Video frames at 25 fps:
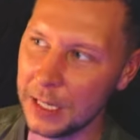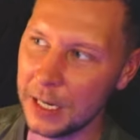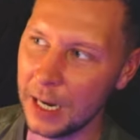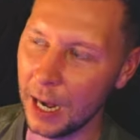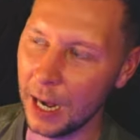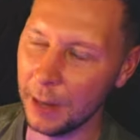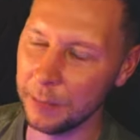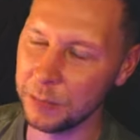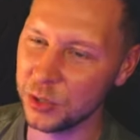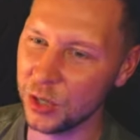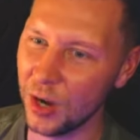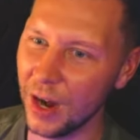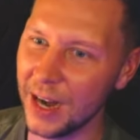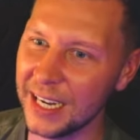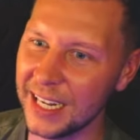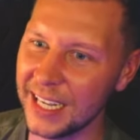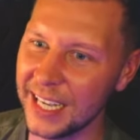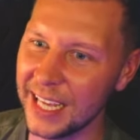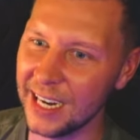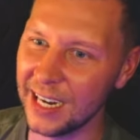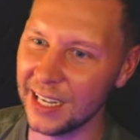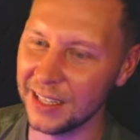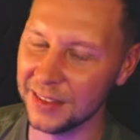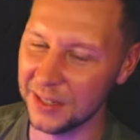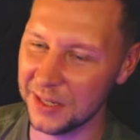I'm trying to
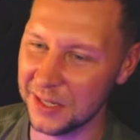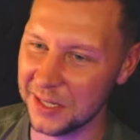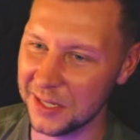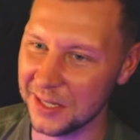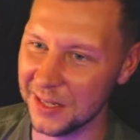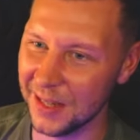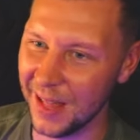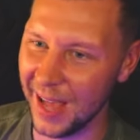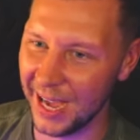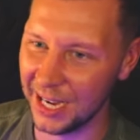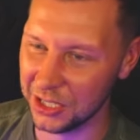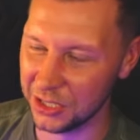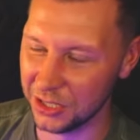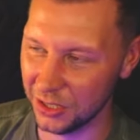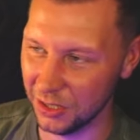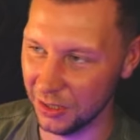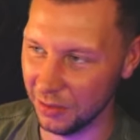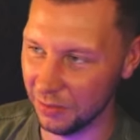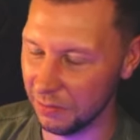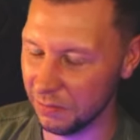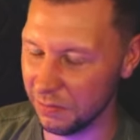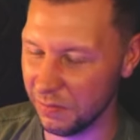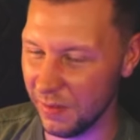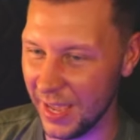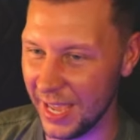get on the
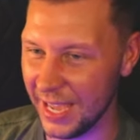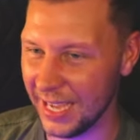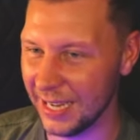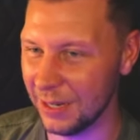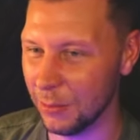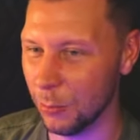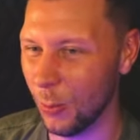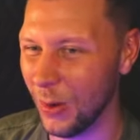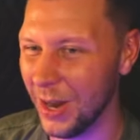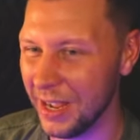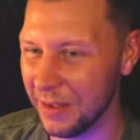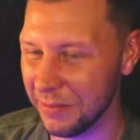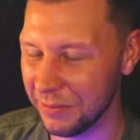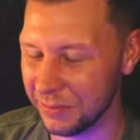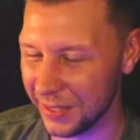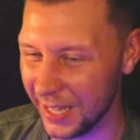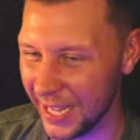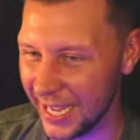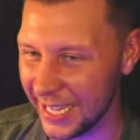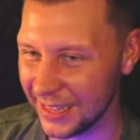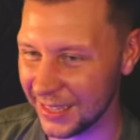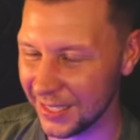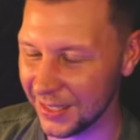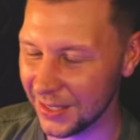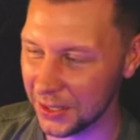slasher fan
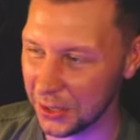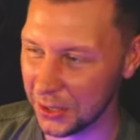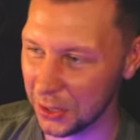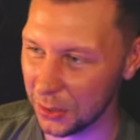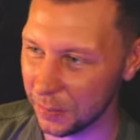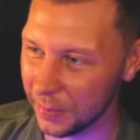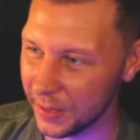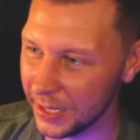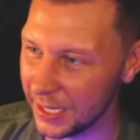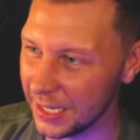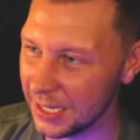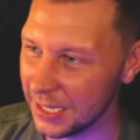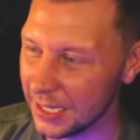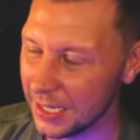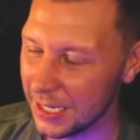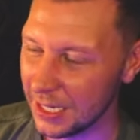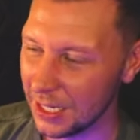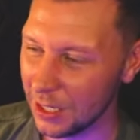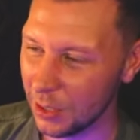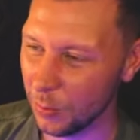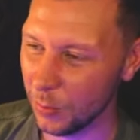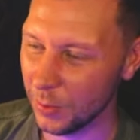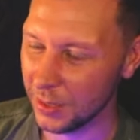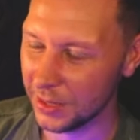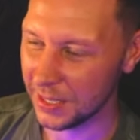wavelength a little bit
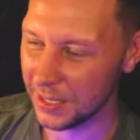with